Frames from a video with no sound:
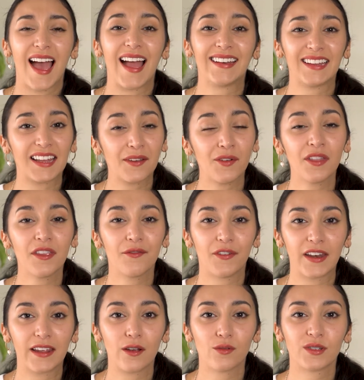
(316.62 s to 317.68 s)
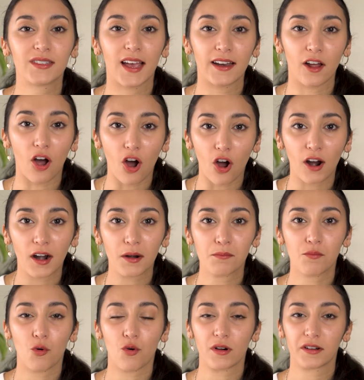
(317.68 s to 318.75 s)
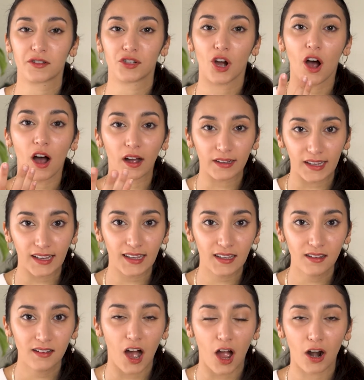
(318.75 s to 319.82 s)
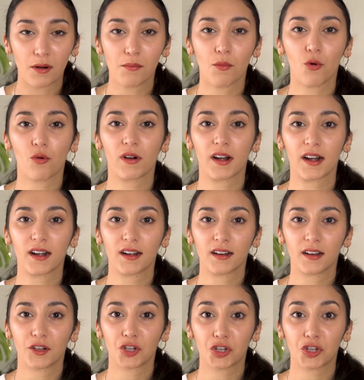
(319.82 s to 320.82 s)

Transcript: And even the videos that are more talking are more